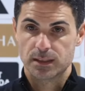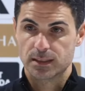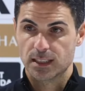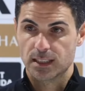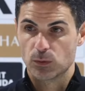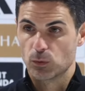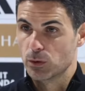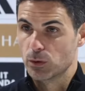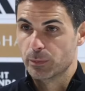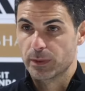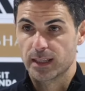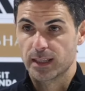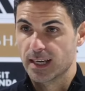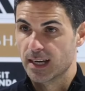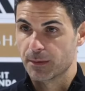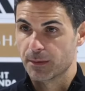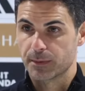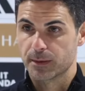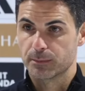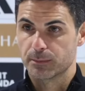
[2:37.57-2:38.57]
the same would be
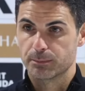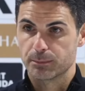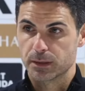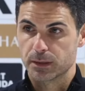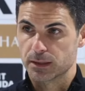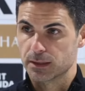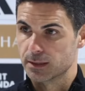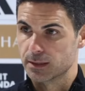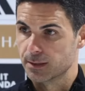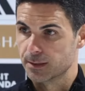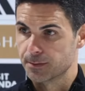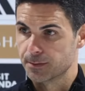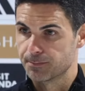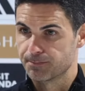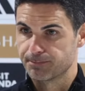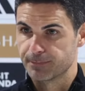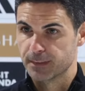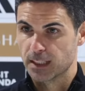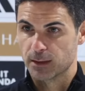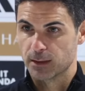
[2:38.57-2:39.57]
Gabby. But,
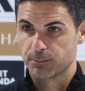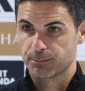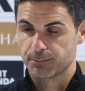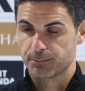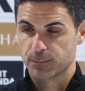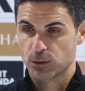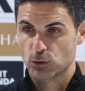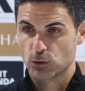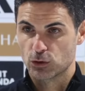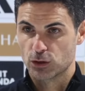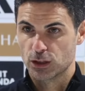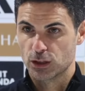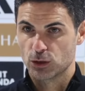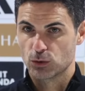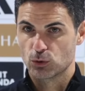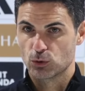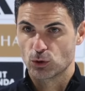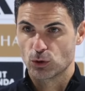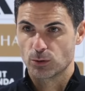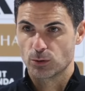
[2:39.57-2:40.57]
yeah,
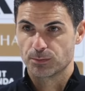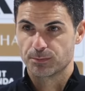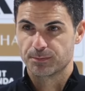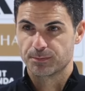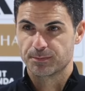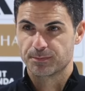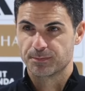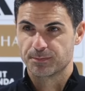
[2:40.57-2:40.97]
continue to go.